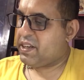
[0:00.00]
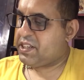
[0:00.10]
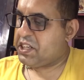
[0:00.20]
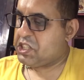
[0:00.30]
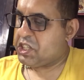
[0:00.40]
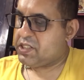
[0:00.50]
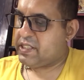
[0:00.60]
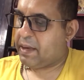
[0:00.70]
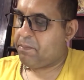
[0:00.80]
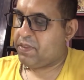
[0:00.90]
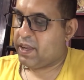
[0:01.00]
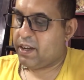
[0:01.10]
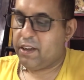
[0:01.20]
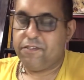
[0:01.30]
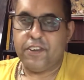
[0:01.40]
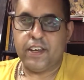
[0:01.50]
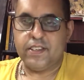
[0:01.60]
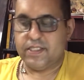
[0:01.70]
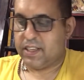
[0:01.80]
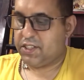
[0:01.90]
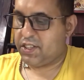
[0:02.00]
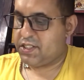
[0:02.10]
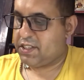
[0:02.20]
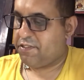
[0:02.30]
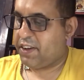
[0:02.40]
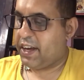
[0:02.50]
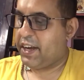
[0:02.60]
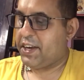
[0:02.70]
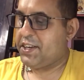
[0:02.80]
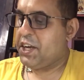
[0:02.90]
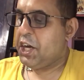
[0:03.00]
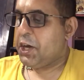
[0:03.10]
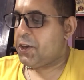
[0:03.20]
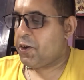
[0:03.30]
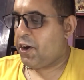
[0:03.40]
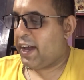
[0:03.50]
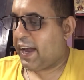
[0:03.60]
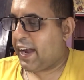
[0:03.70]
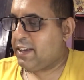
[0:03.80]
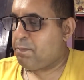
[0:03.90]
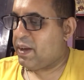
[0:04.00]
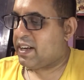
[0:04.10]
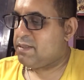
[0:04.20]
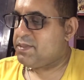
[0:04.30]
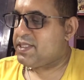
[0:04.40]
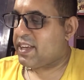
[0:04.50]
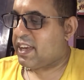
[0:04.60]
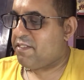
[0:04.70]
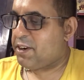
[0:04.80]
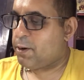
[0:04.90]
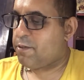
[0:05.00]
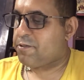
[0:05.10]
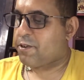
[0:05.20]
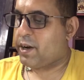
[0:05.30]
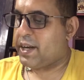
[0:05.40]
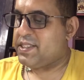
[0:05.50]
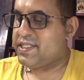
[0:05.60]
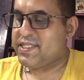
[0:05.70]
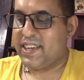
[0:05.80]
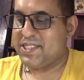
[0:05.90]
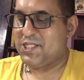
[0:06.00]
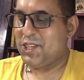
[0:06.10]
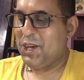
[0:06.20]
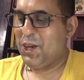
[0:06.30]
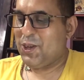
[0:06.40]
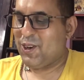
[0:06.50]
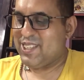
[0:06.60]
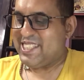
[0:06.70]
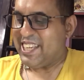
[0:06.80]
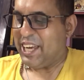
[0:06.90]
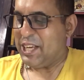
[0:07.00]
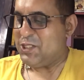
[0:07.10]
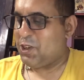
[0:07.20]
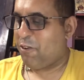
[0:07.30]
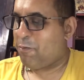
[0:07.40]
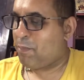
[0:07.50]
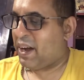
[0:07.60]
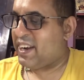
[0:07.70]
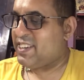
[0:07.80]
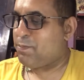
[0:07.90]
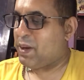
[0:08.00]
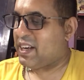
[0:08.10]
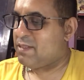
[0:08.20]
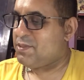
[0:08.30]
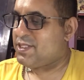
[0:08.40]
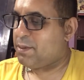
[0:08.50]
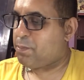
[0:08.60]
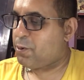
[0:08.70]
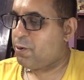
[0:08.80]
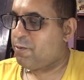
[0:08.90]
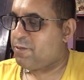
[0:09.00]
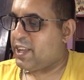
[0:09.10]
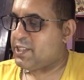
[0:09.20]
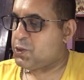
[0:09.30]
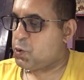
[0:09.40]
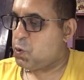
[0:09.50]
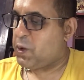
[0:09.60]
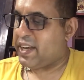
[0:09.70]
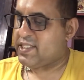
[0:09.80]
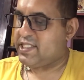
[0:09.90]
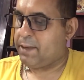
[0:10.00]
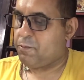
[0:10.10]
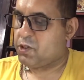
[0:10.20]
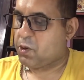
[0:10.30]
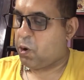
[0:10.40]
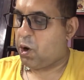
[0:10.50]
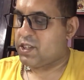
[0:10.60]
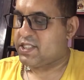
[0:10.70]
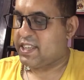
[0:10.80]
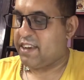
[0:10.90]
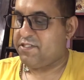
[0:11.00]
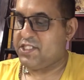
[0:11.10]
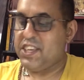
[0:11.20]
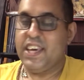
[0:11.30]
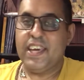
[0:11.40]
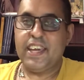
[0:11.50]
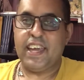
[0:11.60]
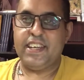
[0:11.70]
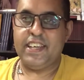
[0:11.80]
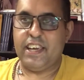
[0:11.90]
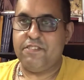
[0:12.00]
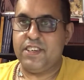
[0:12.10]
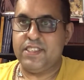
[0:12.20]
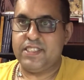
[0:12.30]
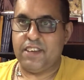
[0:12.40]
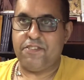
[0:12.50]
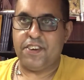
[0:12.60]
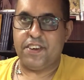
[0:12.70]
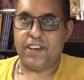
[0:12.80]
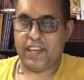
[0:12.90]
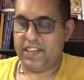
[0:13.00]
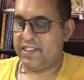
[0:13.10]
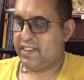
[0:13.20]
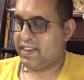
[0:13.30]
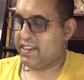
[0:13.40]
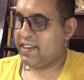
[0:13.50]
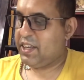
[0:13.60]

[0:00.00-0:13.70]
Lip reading: teaches them their fears are justified. Your hand becomes the giver of Christ's touch. Your change of mind becomes the proof that who accepts God's gift can never suffer anything.